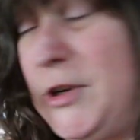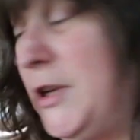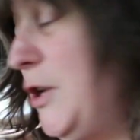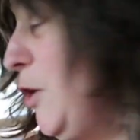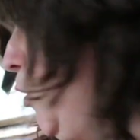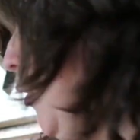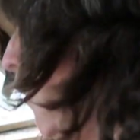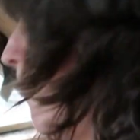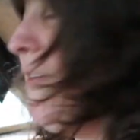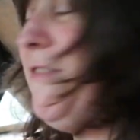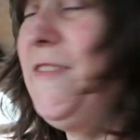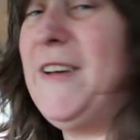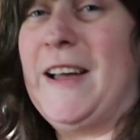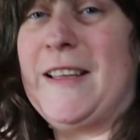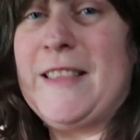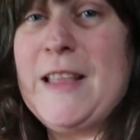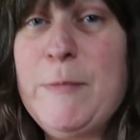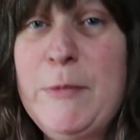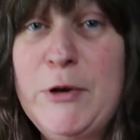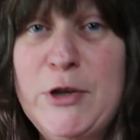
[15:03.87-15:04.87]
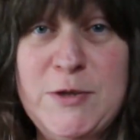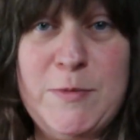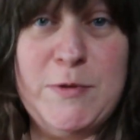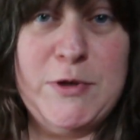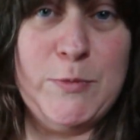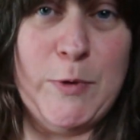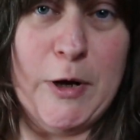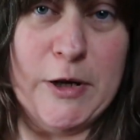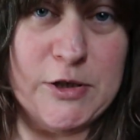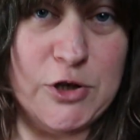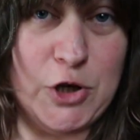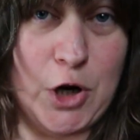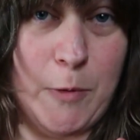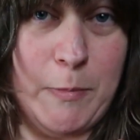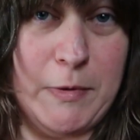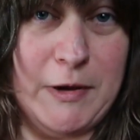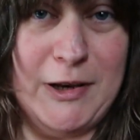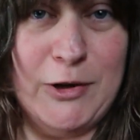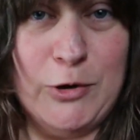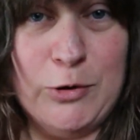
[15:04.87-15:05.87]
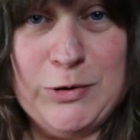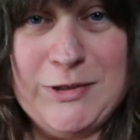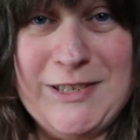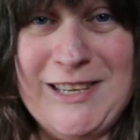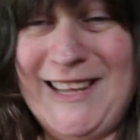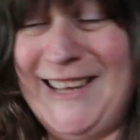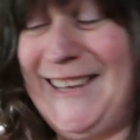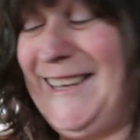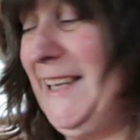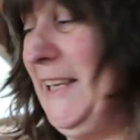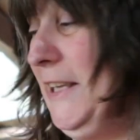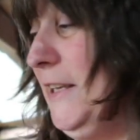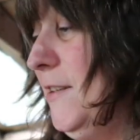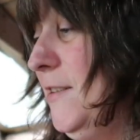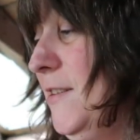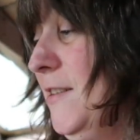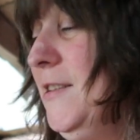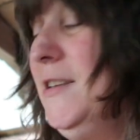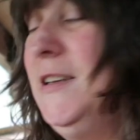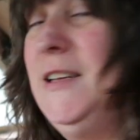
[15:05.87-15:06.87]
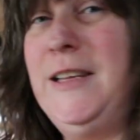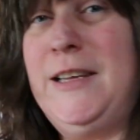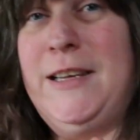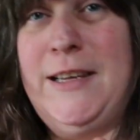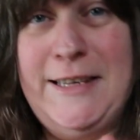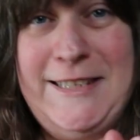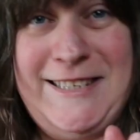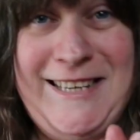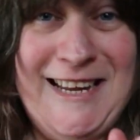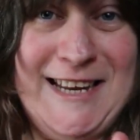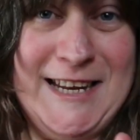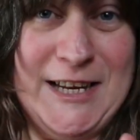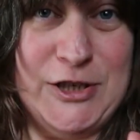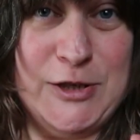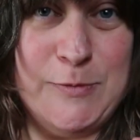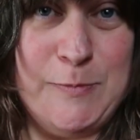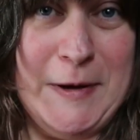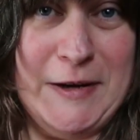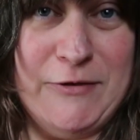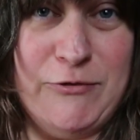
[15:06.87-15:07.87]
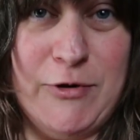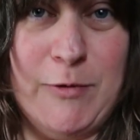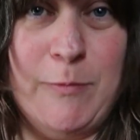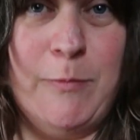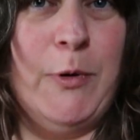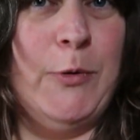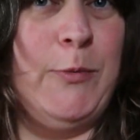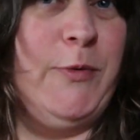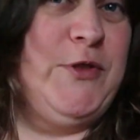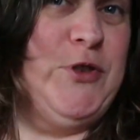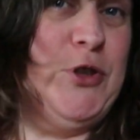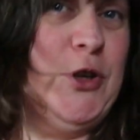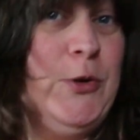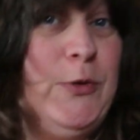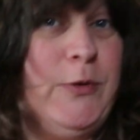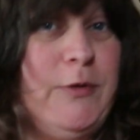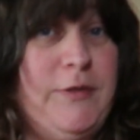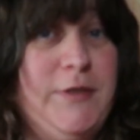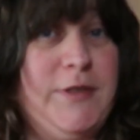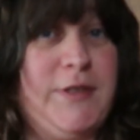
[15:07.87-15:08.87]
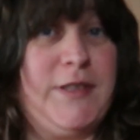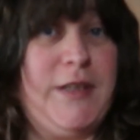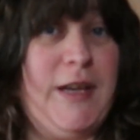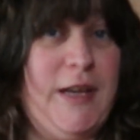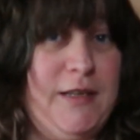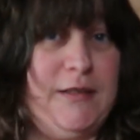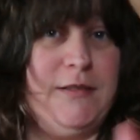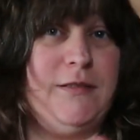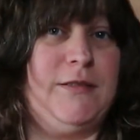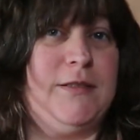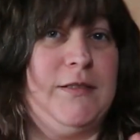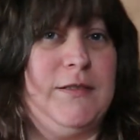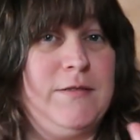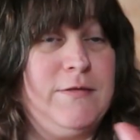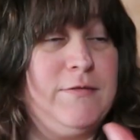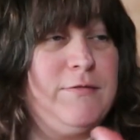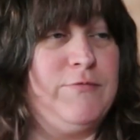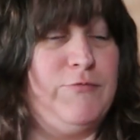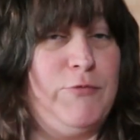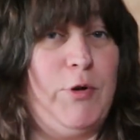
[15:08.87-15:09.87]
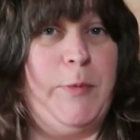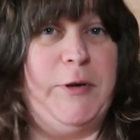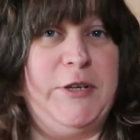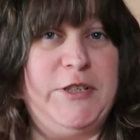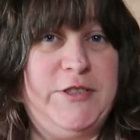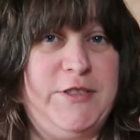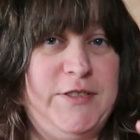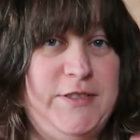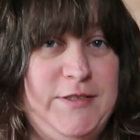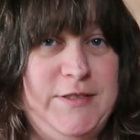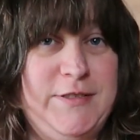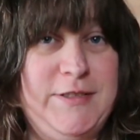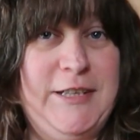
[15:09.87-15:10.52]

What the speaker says: to ignore the fact that my husband's workshop looks like a teenager's bedroom, but with tools and rubbish.